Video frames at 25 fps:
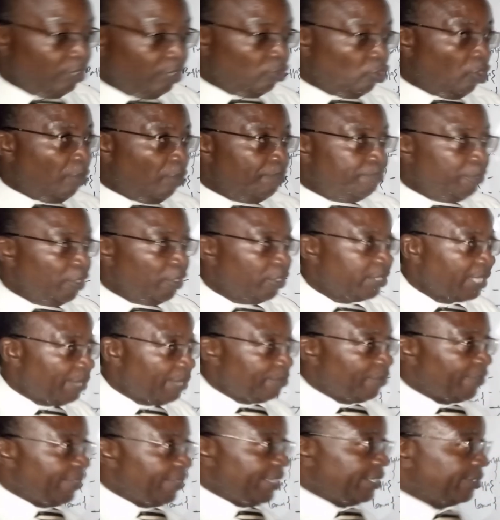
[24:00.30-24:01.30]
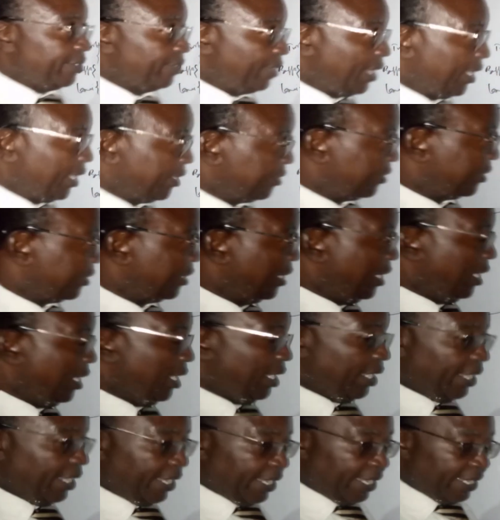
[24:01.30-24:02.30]
to compute some of these things
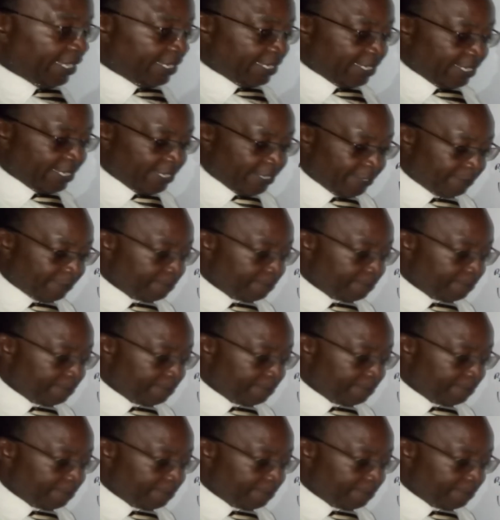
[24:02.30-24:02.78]
in